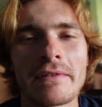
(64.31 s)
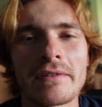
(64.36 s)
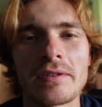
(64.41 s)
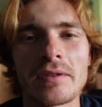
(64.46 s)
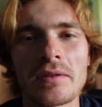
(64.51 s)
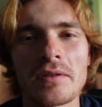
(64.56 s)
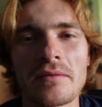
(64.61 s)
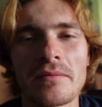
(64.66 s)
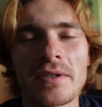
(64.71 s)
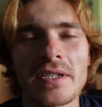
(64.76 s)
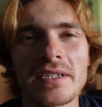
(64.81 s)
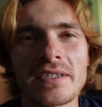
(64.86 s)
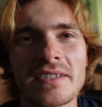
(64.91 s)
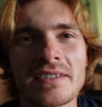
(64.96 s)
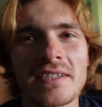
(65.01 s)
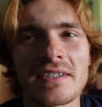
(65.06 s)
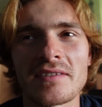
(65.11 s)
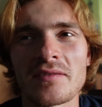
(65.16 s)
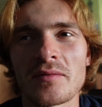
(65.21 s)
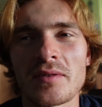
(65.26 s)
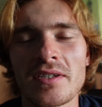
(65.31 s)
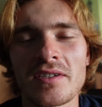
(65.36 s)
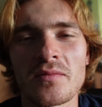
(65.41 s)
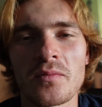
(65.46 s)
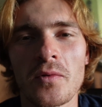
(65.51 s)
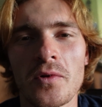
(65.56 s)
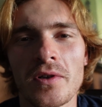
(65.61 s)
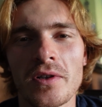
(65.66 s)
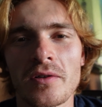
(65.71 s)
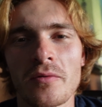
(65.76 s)
You know what I mean? Like that's that's
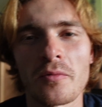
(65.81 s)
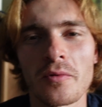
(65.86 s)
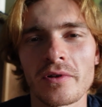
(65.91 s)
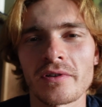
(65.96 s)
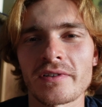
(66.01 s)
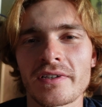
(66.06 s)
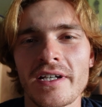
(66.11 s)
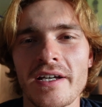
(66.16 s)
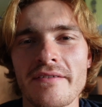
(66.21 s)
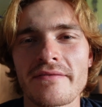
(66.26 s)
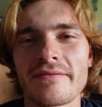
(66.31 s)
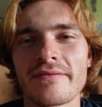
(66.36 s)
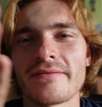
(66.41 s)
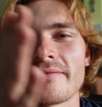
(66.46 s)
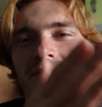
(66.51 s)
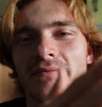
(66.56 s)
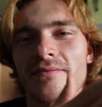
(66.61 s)
work, work life,